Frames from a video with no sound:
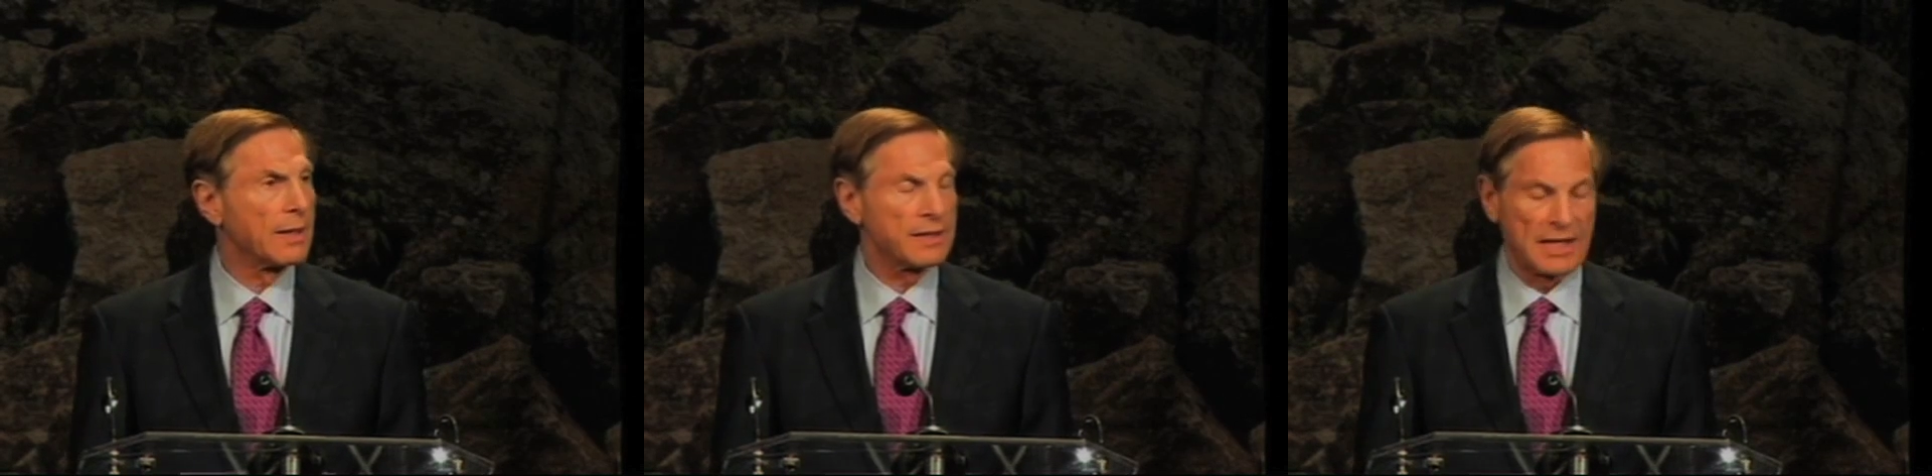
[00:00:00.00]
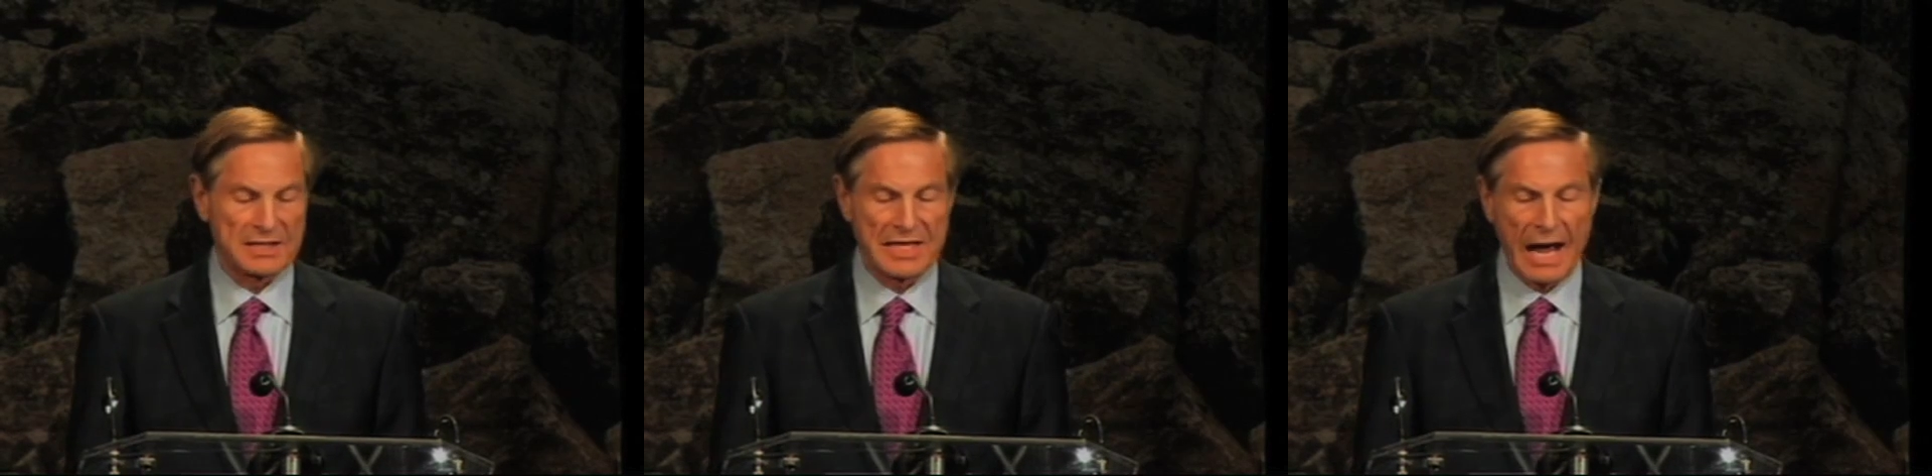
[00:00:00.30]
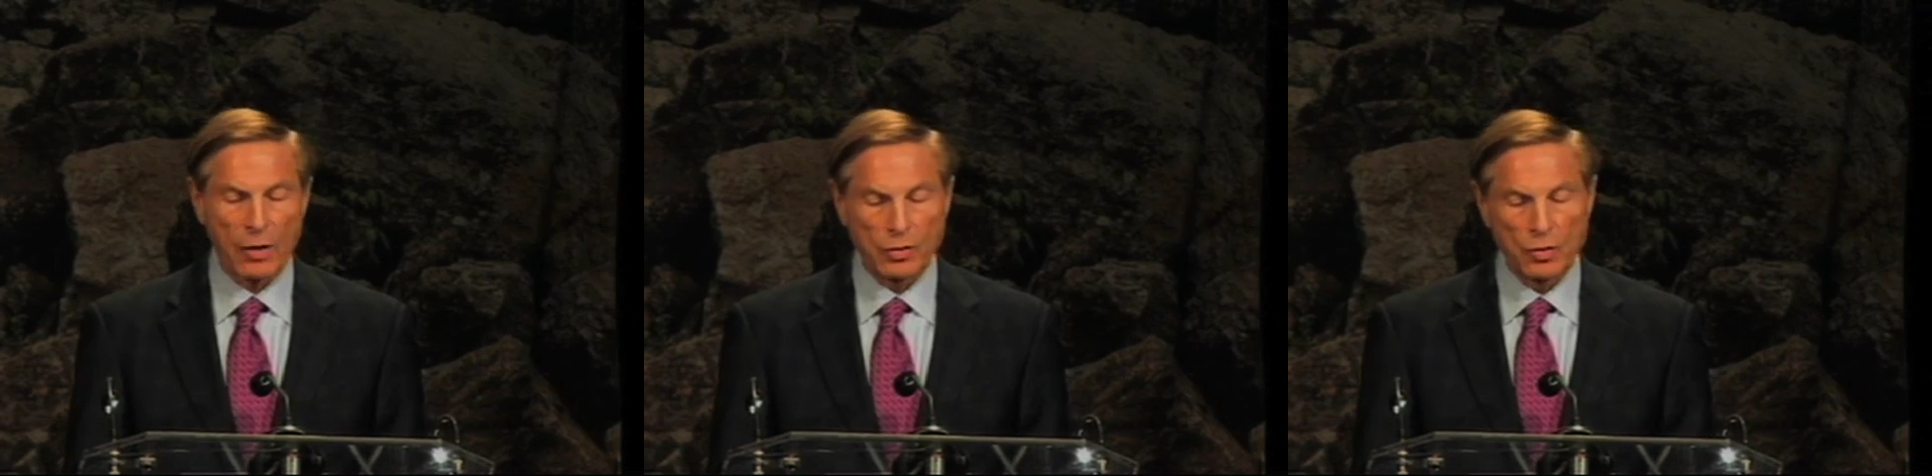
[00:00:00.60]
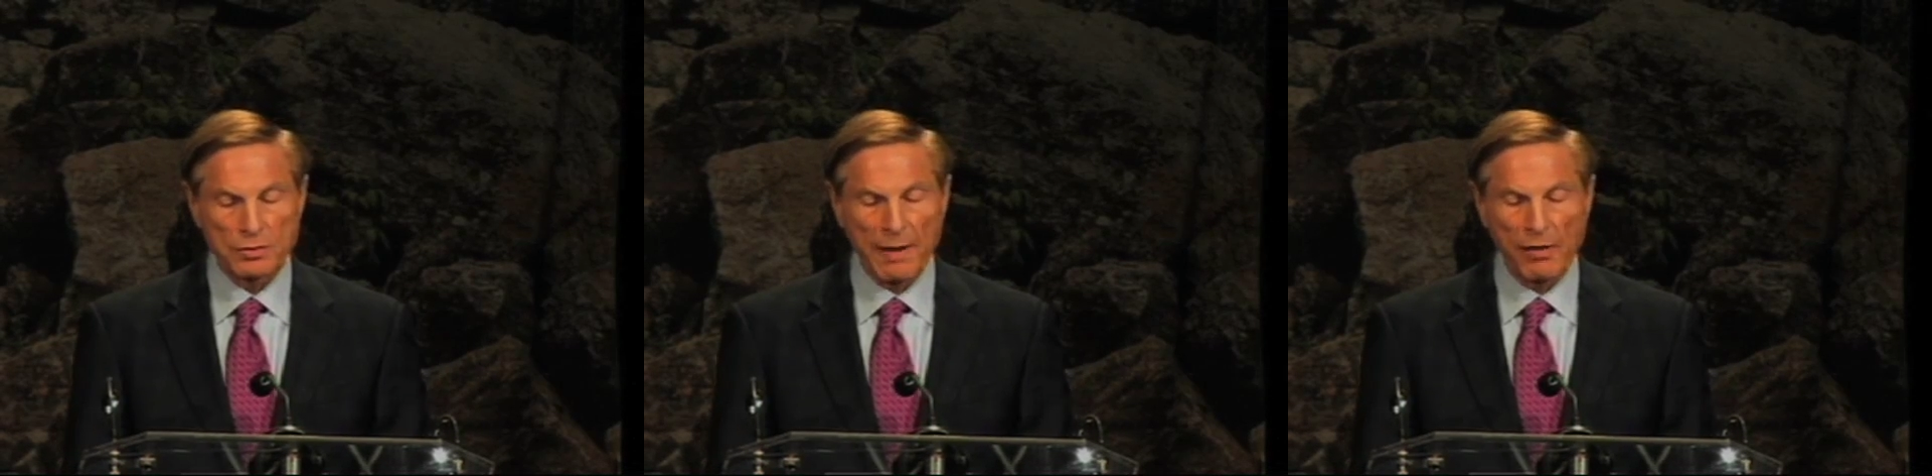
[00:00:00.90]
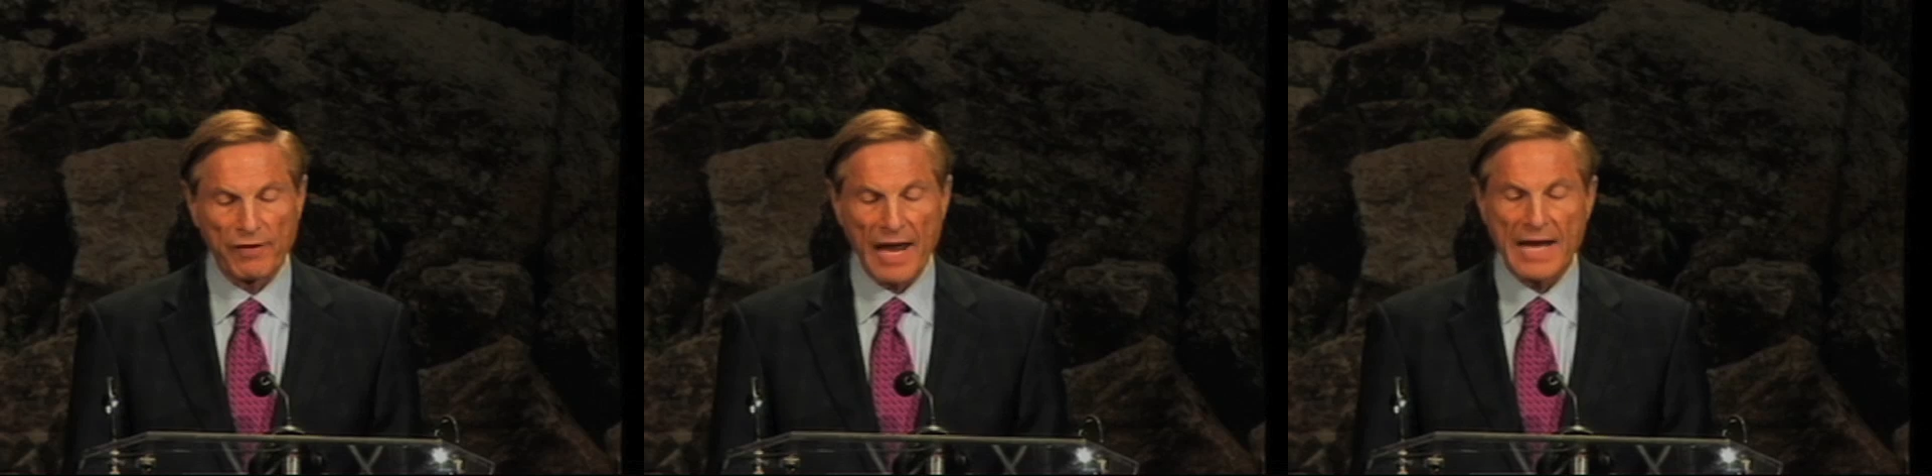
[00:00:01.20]
that is now used by
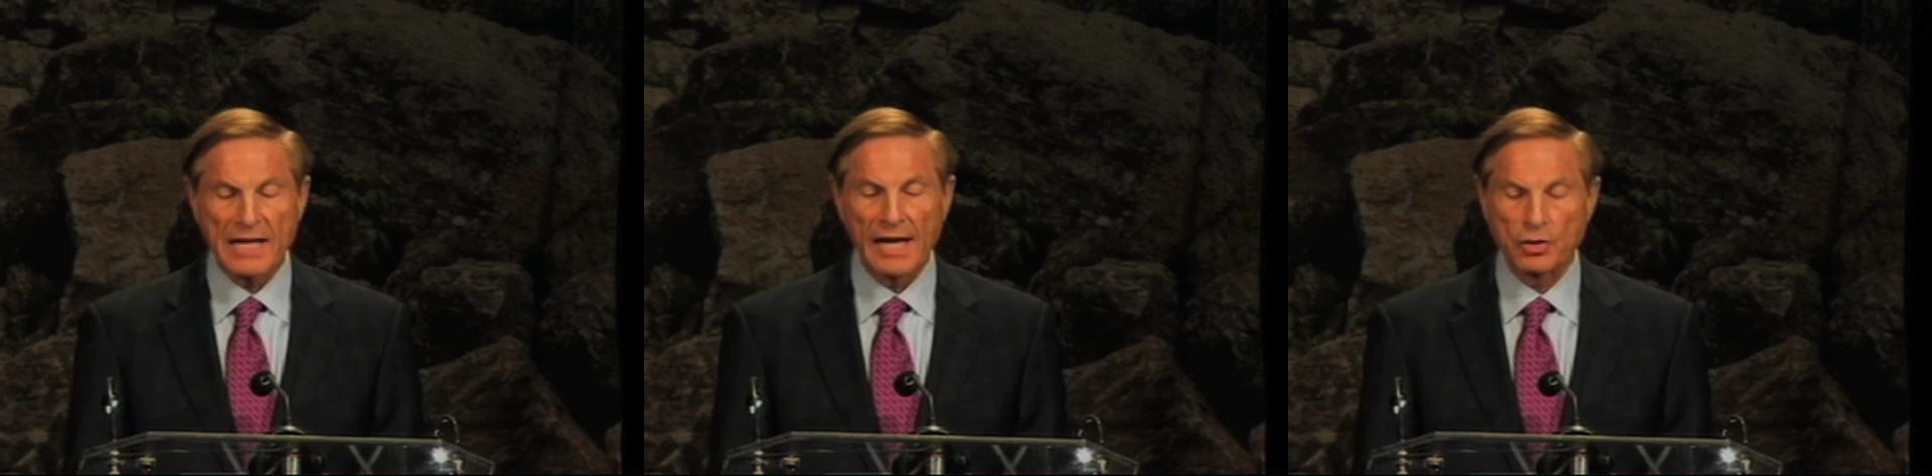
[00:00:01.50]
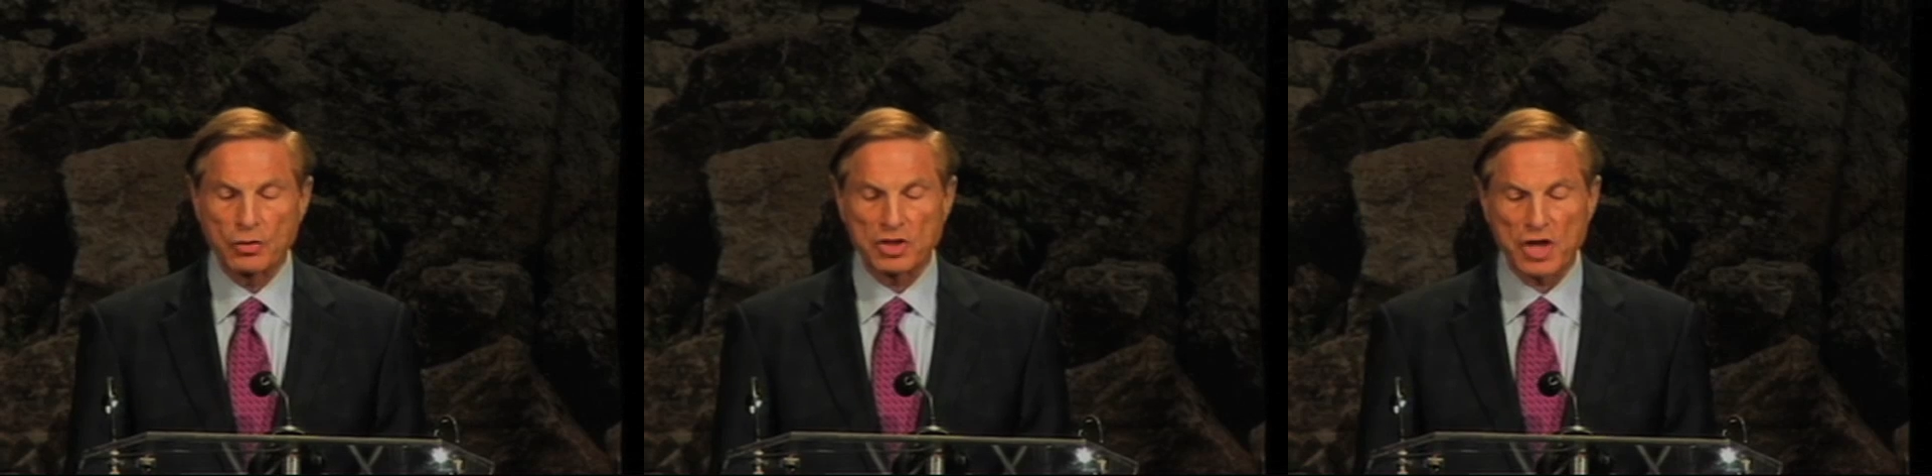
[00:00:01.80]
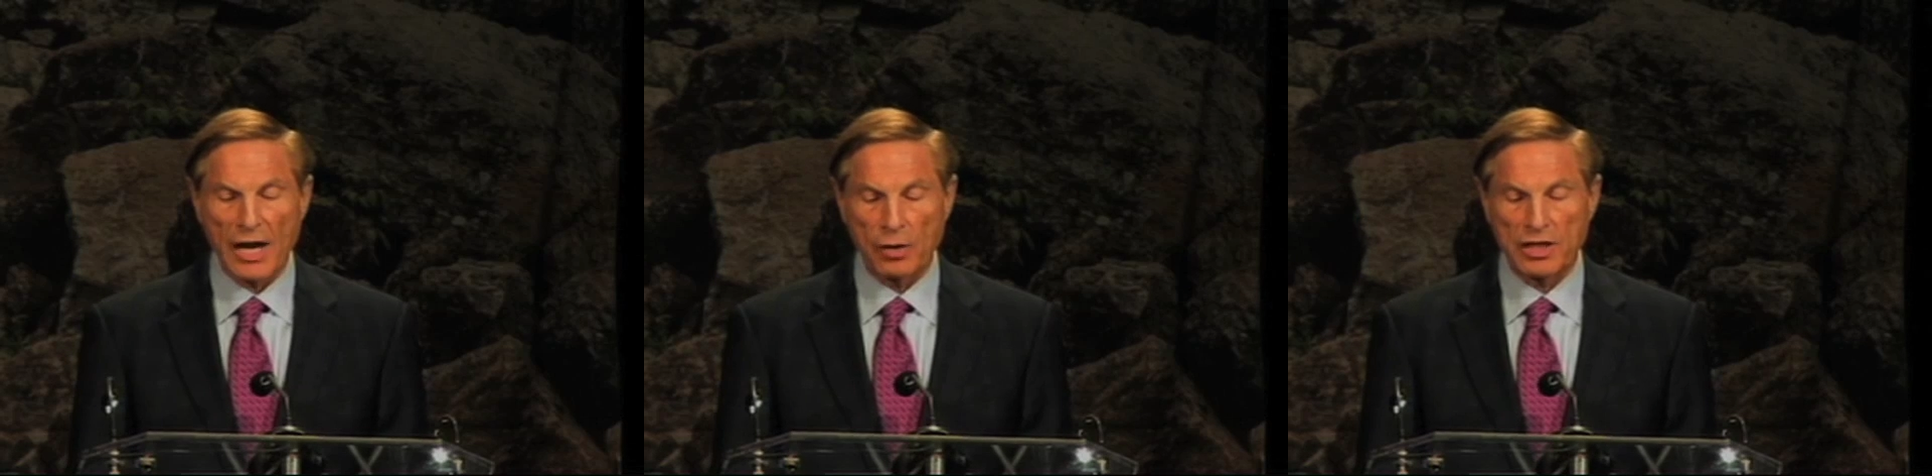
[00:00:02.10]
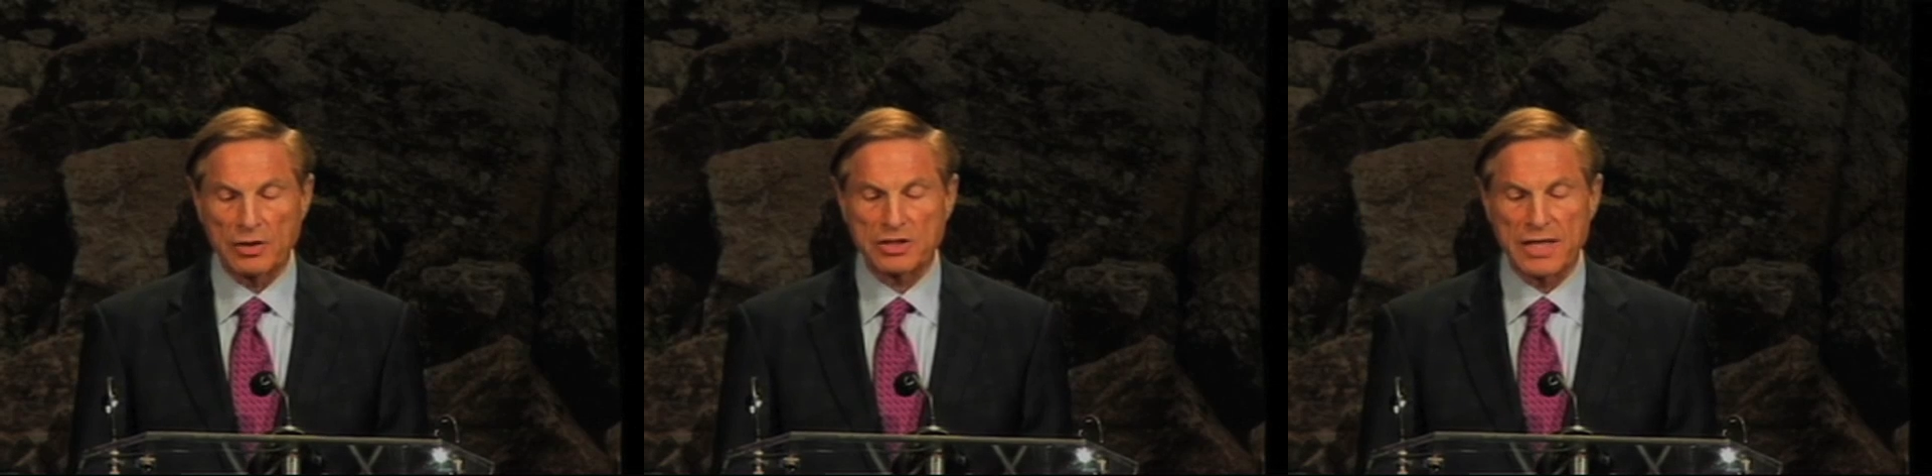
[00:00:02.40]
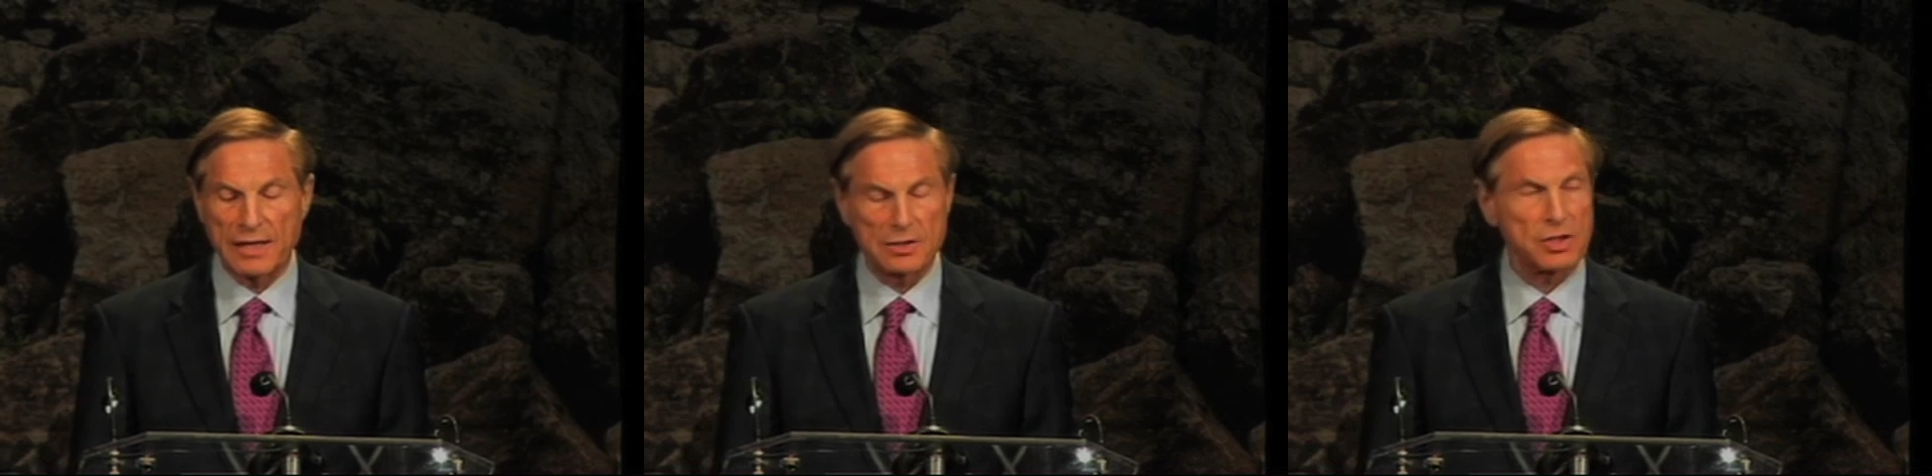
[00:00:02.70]
over 800 child care
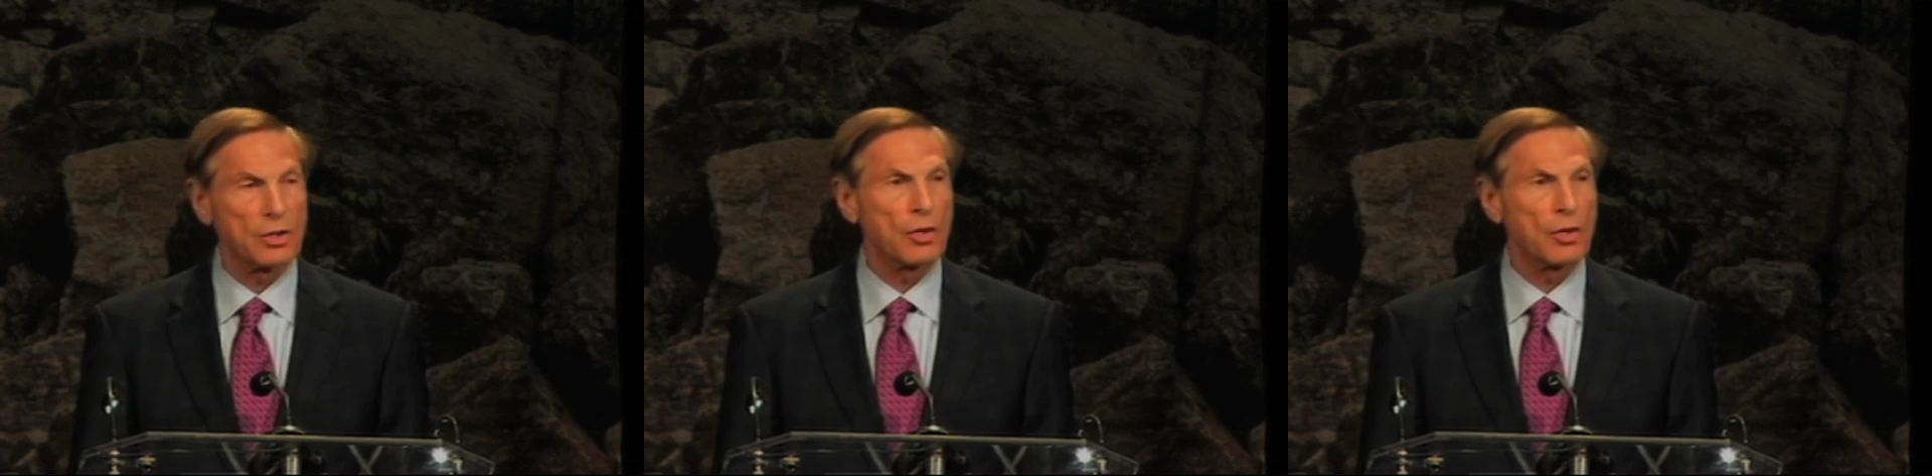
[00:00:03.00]
centers